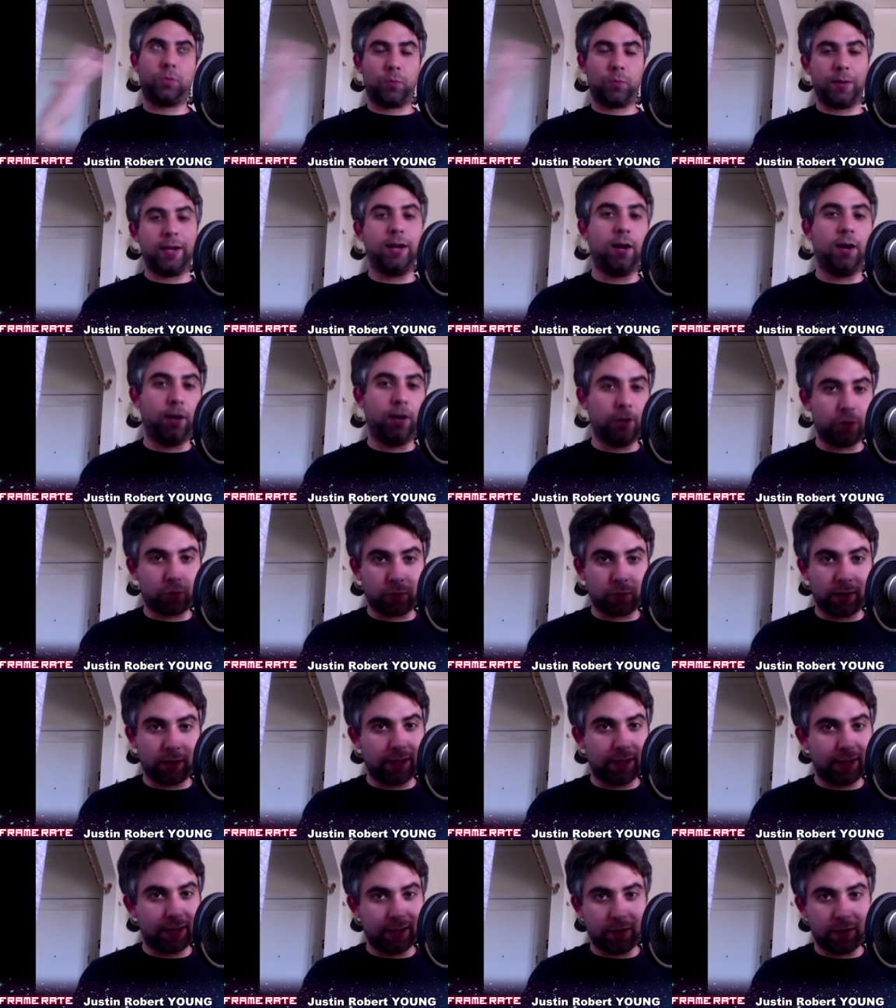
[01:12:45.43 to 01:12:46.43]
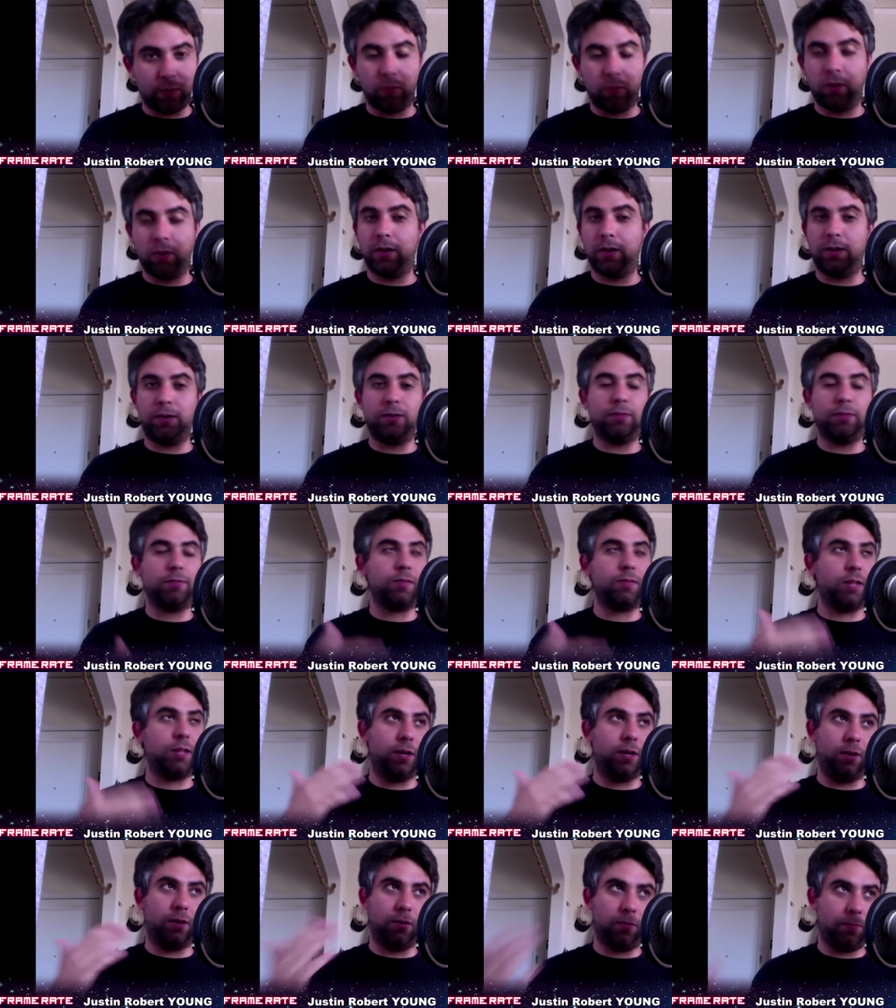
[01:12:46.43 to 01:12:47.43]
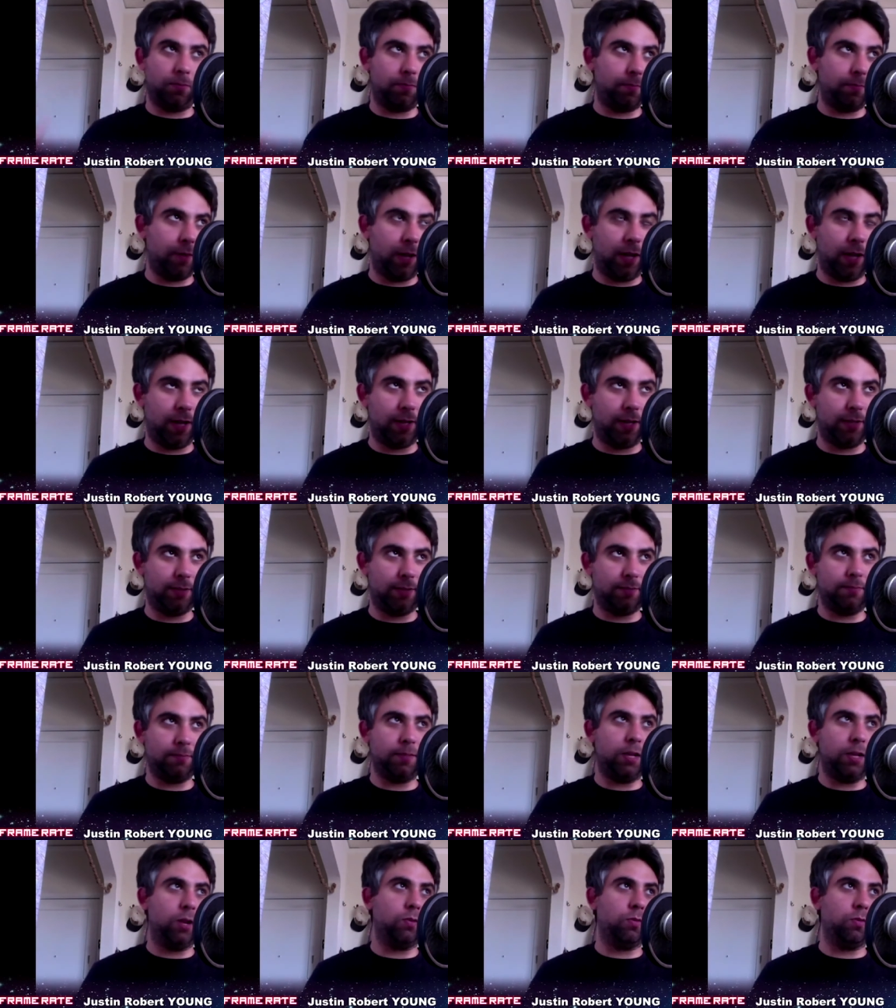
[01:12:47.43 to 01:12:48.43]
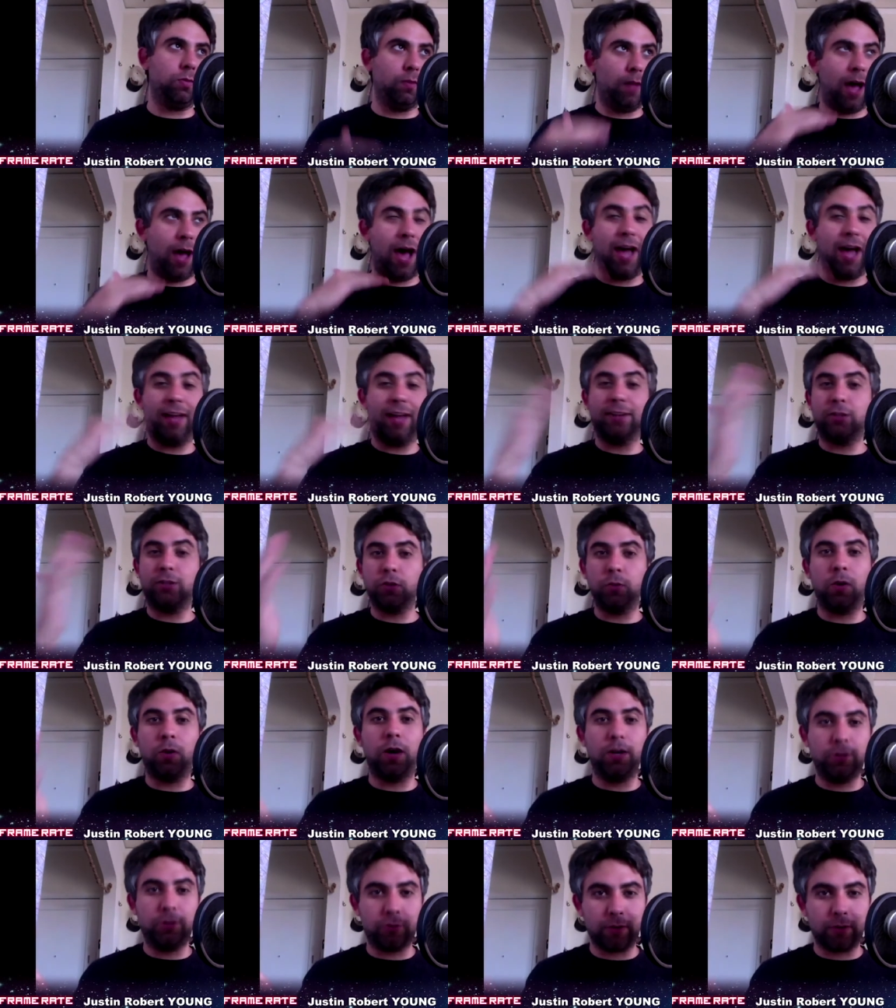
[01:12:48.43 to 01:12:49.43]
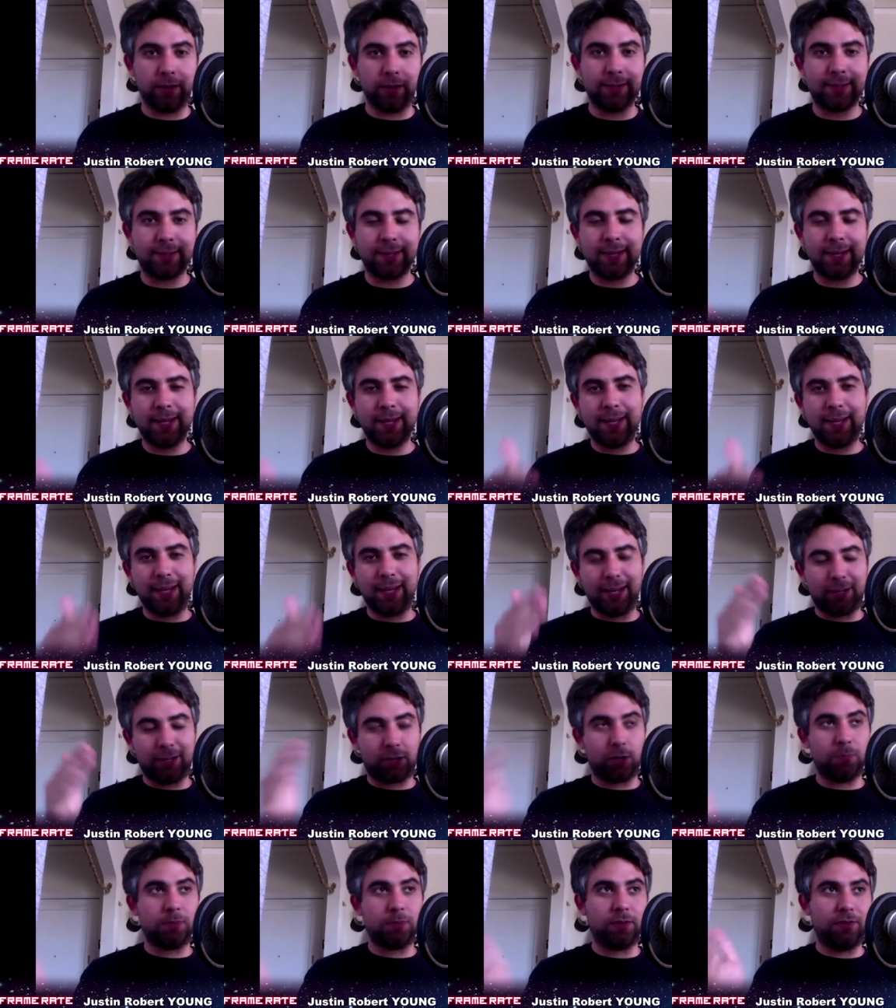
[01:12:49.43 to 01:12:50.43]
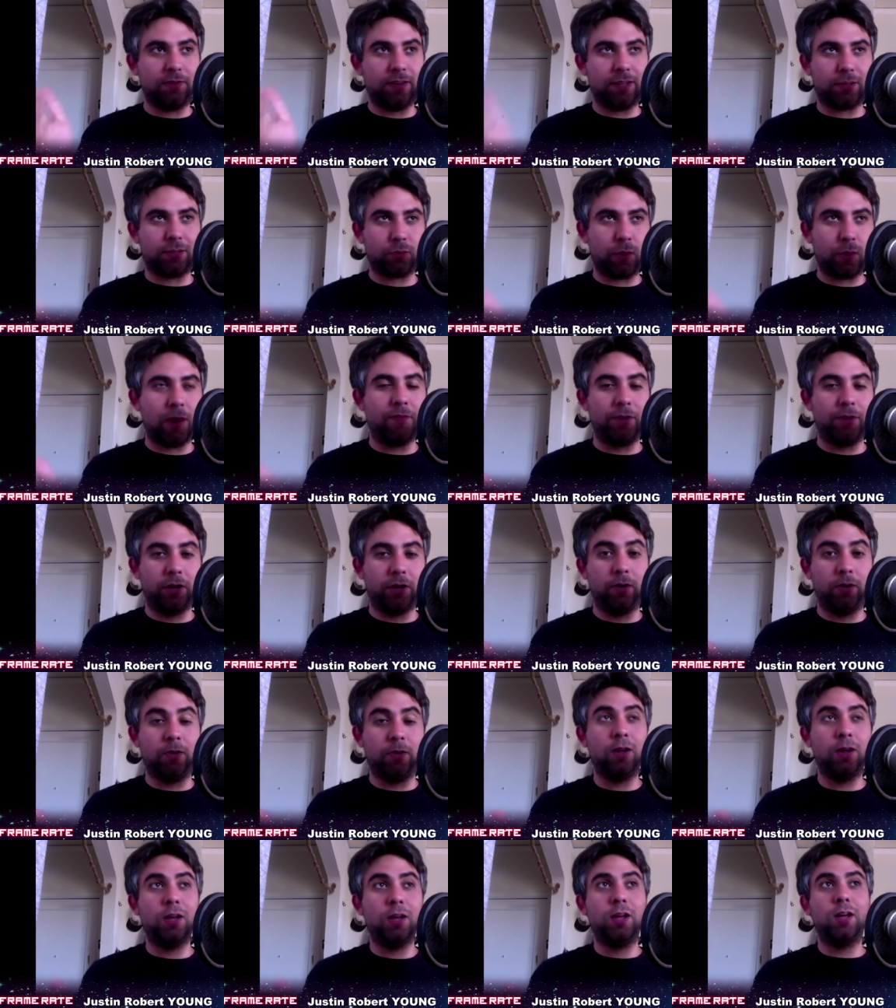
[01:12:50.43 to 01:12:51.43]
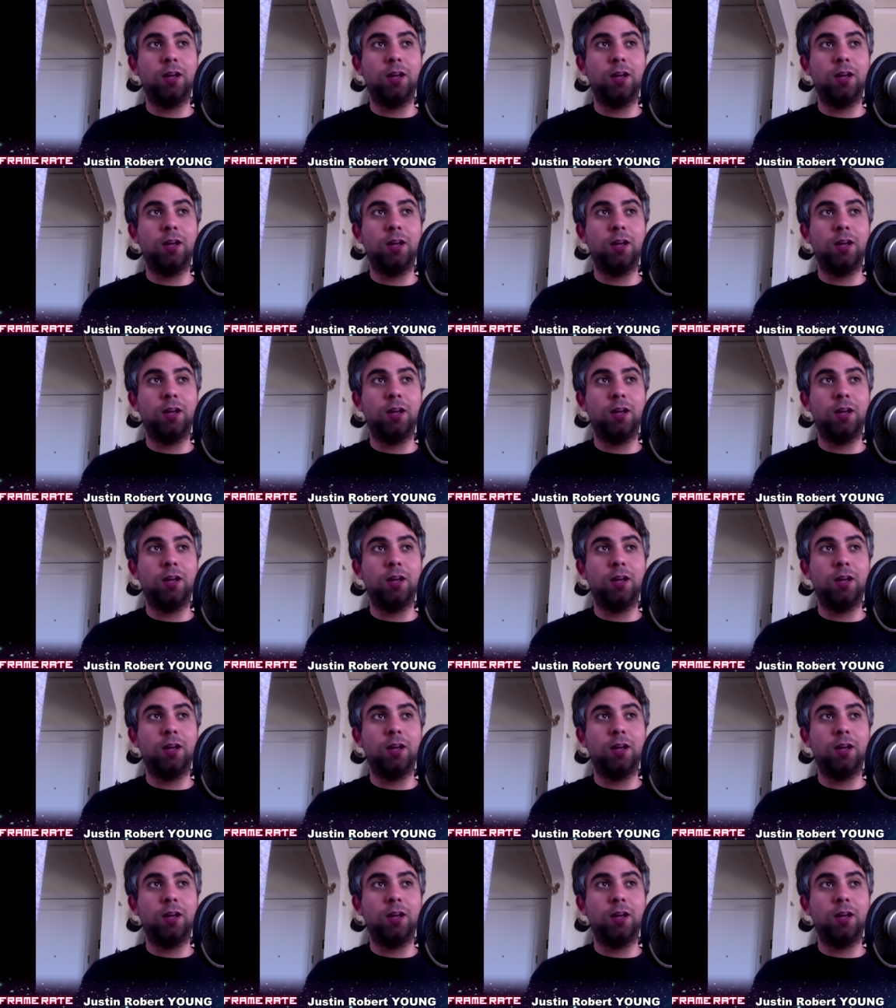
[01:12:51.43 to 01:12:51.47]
300 or you know uh, you know high 200s in terms of its revenue